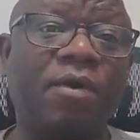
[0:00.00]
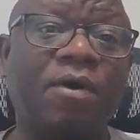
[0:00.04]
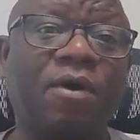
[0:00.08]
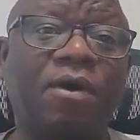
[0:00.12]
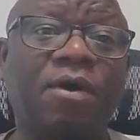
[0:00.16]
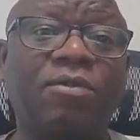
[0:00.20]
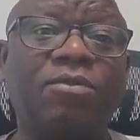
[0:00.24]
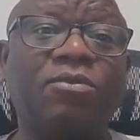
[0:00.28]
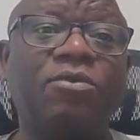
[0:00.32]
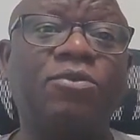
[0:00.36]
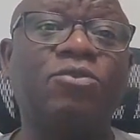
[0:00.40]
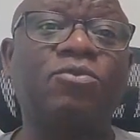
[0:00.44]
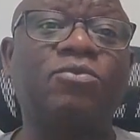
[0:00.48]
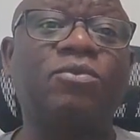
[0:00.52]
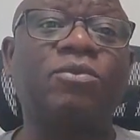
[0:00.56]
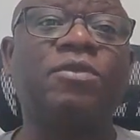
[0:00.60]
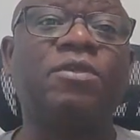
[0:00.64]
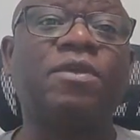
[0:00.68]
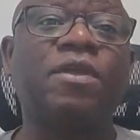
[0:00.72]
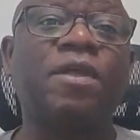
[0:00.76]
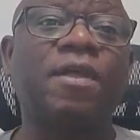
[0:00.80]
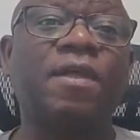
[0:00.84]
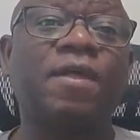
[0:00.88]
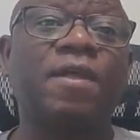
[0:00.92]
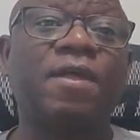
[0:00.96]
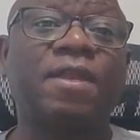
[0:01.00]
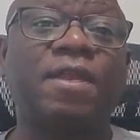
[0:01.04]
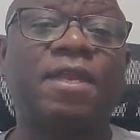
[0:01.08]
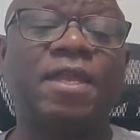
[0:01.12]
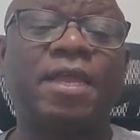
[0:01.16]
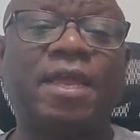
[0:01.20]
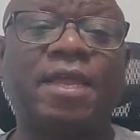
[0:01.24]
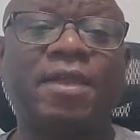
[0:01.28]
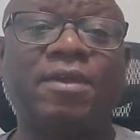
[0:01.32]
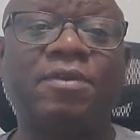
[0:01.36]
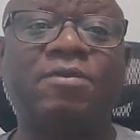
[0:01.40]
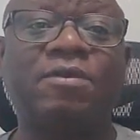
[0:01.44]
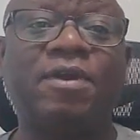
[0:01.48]
all those ones.
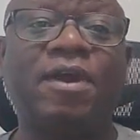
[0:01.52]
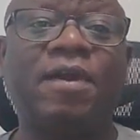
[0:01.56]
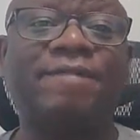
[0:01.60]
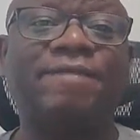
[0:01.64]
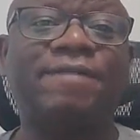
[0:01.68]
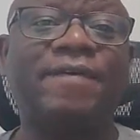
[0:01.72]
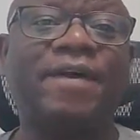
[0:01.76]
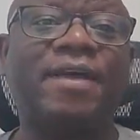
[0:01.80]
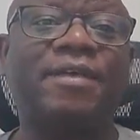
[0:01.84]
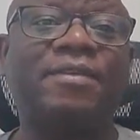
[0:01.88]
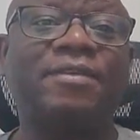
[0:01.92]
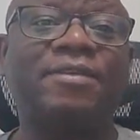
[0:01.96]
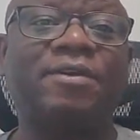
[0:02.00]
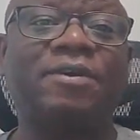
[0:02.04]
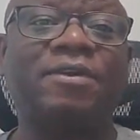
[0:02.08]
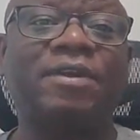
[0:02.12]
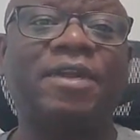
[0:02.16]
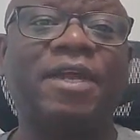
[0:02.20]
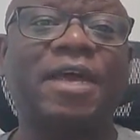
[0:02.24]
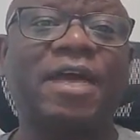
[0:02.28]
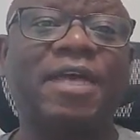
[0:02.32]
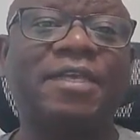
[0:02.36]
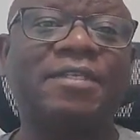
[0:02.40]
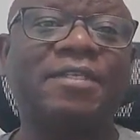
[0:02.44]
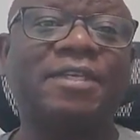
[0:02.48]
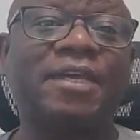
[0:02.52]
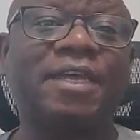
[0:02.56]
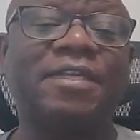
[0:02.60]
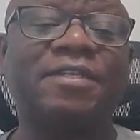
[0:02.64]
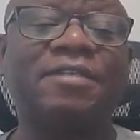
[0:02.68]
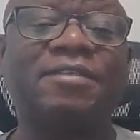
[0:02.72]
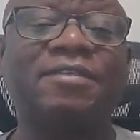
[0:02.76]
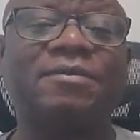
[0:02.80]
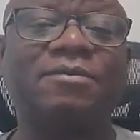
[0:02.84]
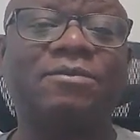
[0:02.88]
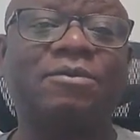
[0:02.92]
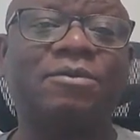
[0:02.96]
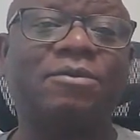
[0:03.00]
Then you have other
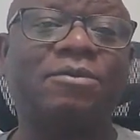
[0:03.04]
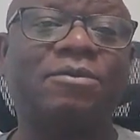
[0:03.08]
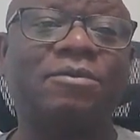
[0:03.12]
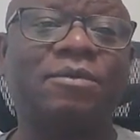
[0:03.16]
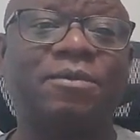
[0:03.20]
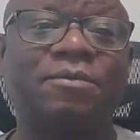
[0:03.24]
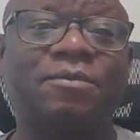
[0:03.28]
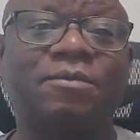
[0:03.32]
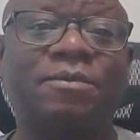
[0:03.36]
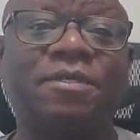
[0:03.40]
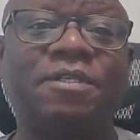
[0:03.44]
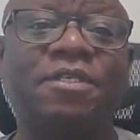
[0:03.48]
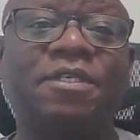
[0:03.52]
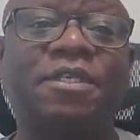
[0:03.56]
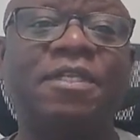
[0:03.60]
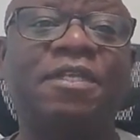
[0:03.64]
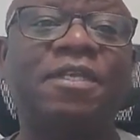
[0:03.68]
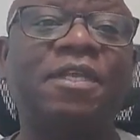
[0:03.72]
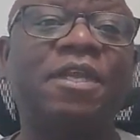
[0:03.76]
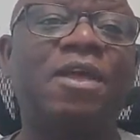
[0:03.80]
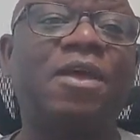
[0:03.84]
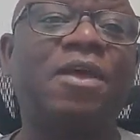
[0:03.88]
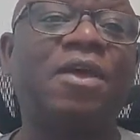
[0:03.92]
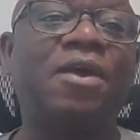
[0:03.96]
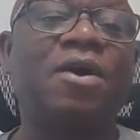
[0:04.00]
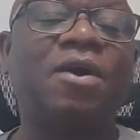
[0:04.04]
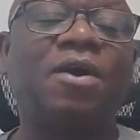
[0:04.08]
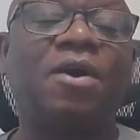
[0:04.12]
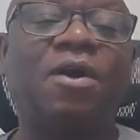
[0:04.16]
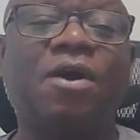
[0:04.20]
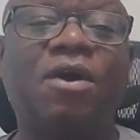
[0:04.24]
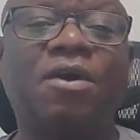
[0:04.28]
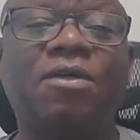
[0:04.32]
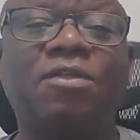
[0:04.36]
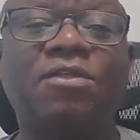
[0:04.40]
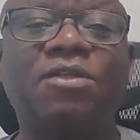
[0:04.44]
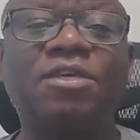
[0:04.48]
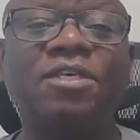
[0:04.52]
assets, you depreciate.
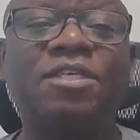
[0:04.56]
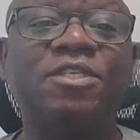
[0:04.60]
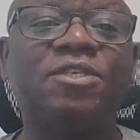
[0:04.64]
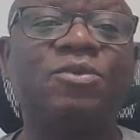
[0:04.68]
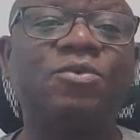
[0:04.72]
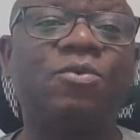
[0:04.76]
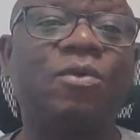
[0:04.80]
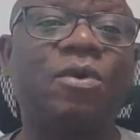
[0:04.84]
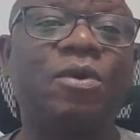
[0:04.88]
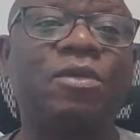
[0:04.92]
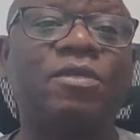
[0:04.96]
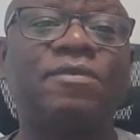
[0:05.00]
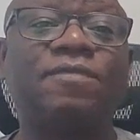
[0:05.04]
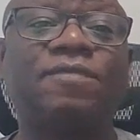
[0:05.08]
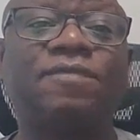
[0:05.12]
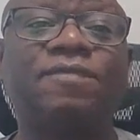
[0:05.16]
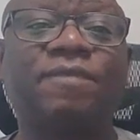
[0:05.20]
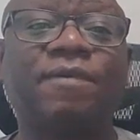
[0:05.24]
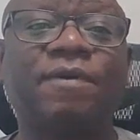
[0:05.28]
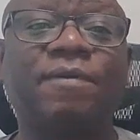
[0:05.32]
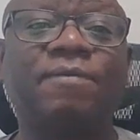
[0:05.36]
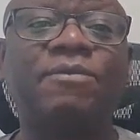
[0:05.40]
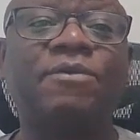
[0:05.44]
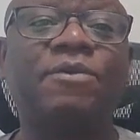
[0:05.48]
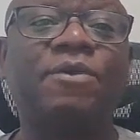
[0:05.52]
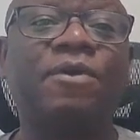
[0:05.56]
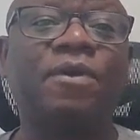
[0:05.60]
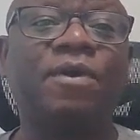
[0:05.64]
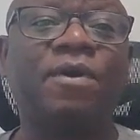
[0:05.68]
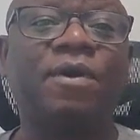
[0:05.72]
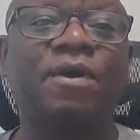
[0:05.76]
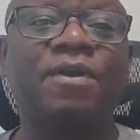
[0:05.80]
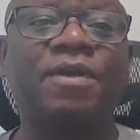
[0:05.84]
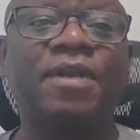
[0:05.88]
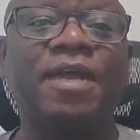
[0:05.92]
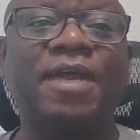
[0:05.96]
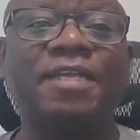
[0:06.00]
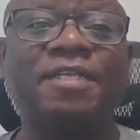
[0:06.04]
All these ones from your
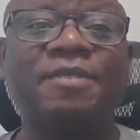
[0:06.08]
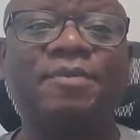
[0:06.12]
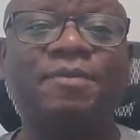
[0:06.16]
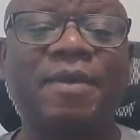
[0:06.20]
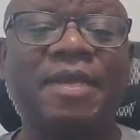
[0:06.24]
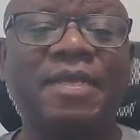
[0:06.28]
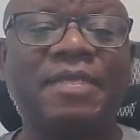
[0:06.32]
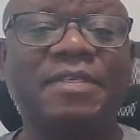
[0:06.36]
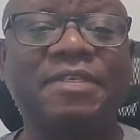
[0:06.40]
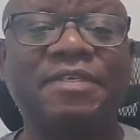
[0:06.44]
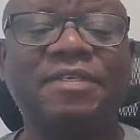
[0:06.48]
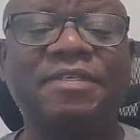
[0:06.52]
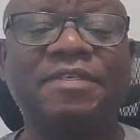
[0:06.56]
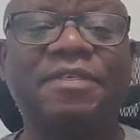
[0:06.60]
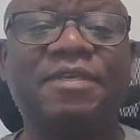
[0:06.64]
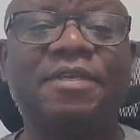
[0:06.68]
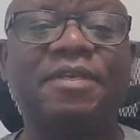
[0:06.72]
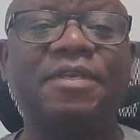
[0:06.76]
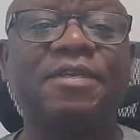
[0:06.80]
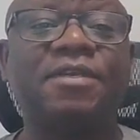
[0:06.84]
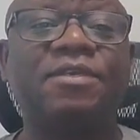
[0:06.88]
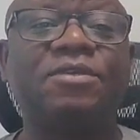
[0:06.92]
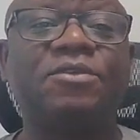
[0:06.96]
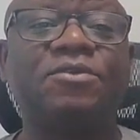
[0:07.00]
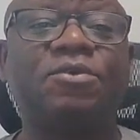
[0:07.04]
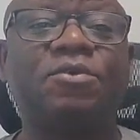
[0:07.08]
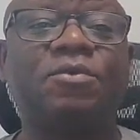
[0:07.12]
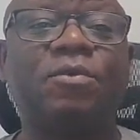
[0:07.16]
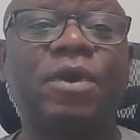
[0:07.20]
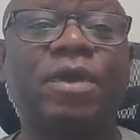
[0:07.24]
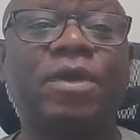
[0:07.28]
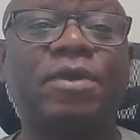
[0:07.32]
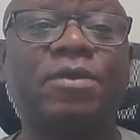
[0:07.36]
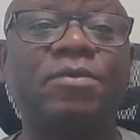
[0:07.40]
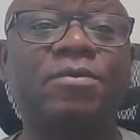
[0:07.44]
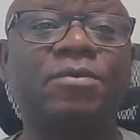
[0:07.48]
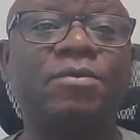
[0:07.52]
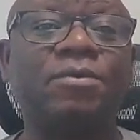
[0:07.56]
other expenses. So
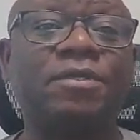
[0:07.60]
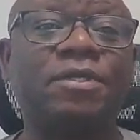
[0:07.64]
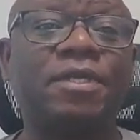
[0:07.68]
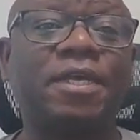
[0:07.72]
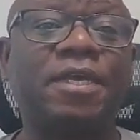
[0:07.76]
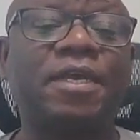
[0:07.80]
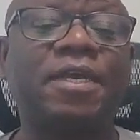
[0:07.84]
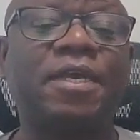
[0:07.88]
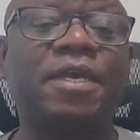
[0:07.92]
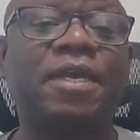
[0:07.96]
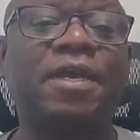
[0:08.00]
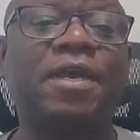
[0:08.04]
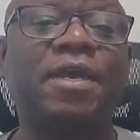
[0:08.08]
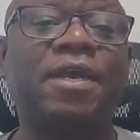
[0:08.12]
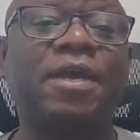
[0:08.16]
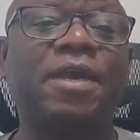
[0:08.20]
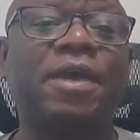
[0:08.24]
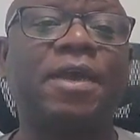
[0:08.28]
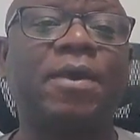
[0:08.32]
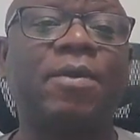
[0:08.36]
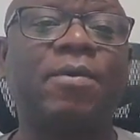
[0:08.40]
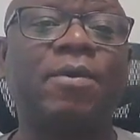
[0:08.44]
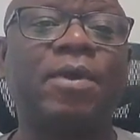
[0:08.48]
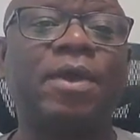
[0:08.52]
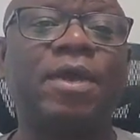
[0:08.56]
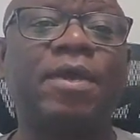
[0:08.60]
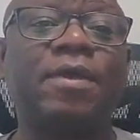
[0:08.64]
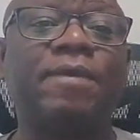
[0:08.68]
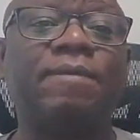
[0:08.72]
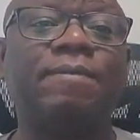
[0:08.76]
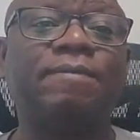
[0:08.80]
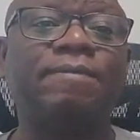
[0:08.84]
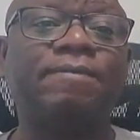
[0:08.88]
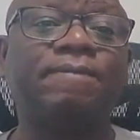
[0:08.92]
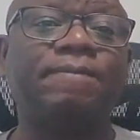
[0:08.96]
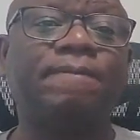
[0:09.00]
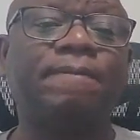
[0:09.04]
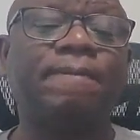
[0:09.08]
when you take away
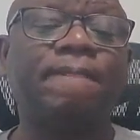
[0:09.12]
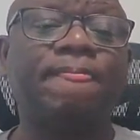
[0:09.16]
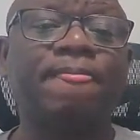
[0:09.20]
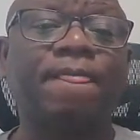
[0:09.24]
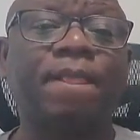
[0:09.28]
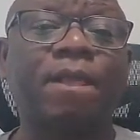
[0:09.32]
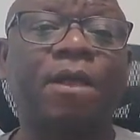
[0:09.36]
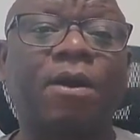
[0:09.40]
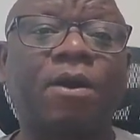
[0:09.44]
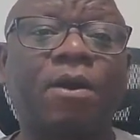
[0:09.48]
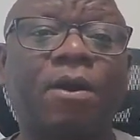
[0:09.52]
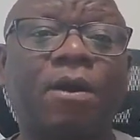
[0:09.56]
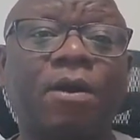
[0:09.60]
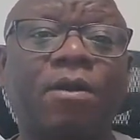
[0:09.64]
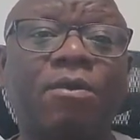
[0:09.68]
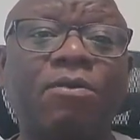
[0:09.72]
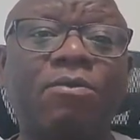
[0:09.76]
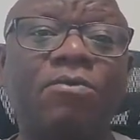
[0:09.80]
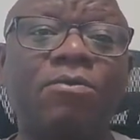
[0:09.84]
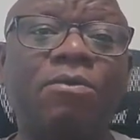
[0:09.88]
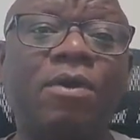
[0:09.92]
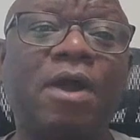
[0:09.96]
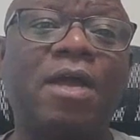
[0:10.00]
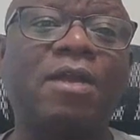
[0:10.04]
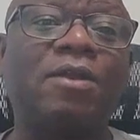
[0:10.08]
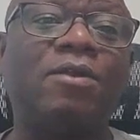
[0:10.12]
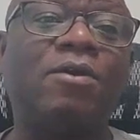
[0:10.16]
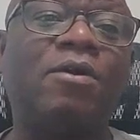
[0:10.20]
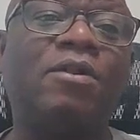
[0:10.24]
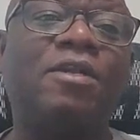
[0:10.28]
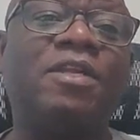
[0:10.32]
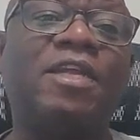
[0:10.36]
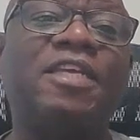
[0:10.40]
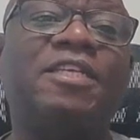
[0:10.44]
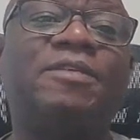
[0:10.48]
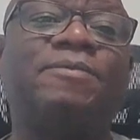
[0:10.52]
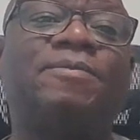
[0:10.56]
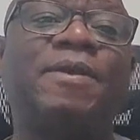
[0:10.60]
you add all
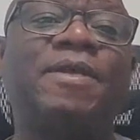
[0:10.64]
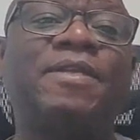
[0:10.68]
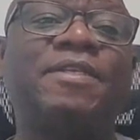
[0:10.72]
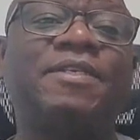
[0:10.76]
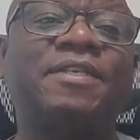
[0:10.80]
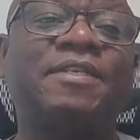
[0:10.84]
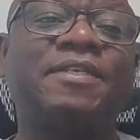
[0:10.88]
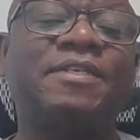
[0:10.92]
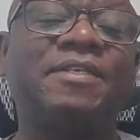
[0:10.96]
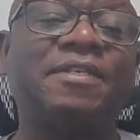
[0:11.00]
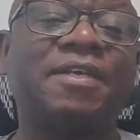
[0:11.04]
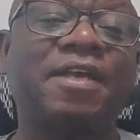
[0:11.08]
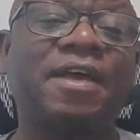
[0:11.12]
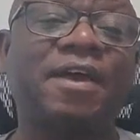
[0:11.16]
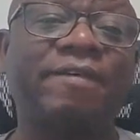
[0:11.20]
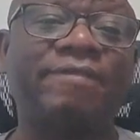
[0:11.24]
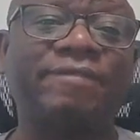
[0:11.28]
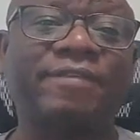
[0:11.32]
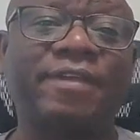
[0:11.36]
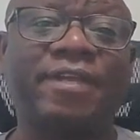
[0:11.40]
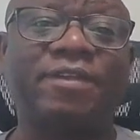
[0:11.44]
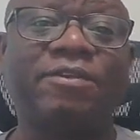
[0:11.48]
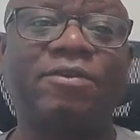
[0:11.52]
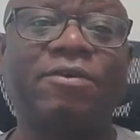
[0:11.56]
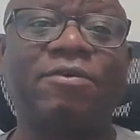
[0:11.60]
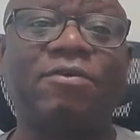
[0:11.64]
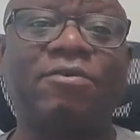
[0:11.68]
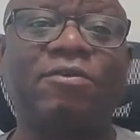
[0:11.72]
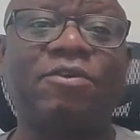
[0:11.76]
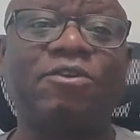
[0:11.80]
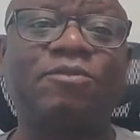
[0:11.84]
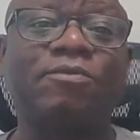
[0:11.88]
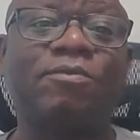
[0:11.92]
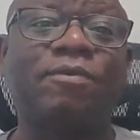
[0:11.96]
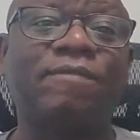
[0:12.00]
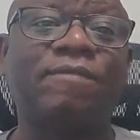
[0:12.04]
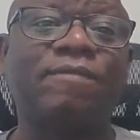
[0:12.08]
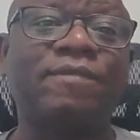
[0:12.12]
the expenses after your
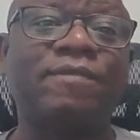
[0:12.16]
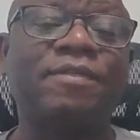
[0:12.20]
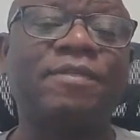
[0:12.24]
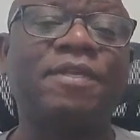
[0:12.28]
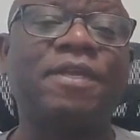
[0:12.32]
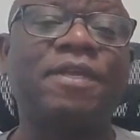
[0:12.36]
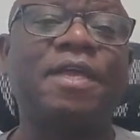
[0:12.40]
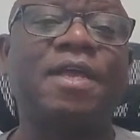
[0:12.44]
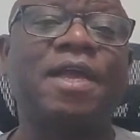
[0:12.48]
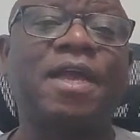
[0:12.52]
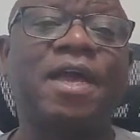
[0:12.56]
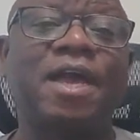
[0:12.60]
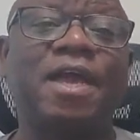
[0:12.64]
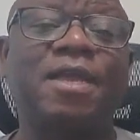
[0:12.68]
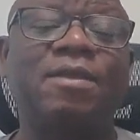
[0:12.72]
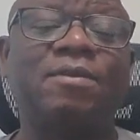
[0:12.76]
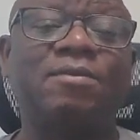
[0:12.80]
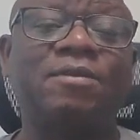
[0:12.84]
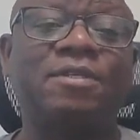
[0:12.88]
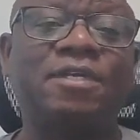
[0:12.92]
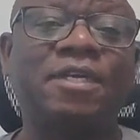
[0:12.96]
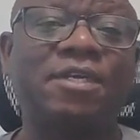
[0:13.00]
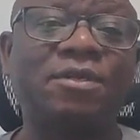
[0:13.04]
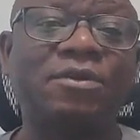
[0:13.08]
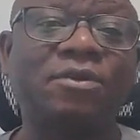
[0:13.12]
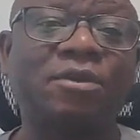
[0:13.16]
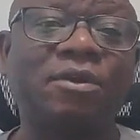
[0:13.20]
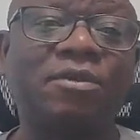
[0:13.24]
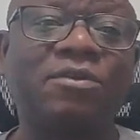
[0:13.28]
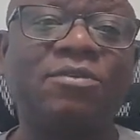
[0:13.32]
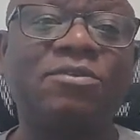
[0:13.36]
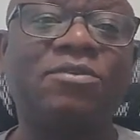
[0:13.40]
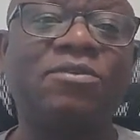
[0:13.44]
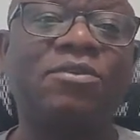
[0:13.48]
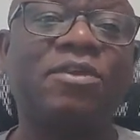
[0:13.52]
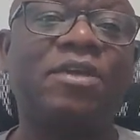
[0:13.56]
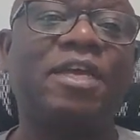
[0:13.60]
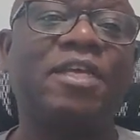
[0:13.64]
gross profit, and you take
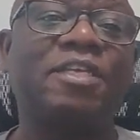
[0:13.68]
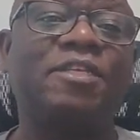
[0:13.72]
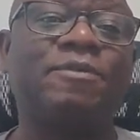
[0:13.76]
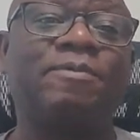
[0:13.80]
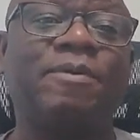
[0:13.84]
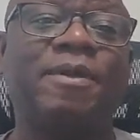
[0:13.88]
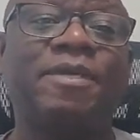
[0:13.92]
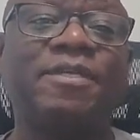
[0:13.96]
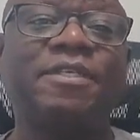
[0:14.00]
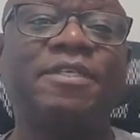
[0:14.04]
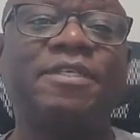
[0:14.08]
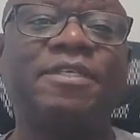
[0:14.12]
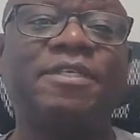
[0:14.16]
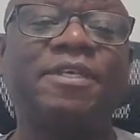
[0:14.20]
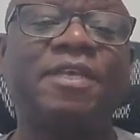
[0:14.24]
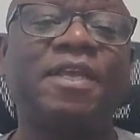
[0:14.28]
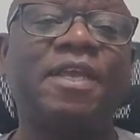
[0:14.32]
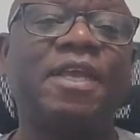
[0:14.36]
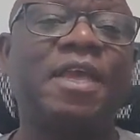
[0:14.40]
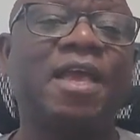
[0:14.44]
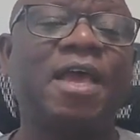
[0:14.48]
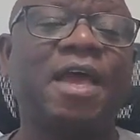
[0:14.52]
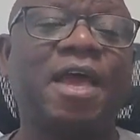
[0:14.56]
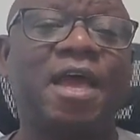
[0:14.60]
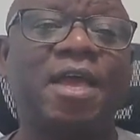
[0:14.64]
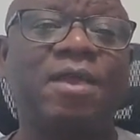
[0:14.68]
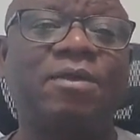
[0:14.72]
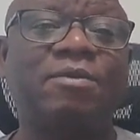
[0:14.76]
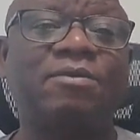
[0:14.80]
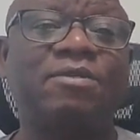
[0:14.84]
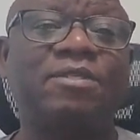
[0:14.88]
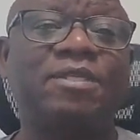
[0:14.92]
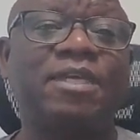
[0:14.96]
those expenses and you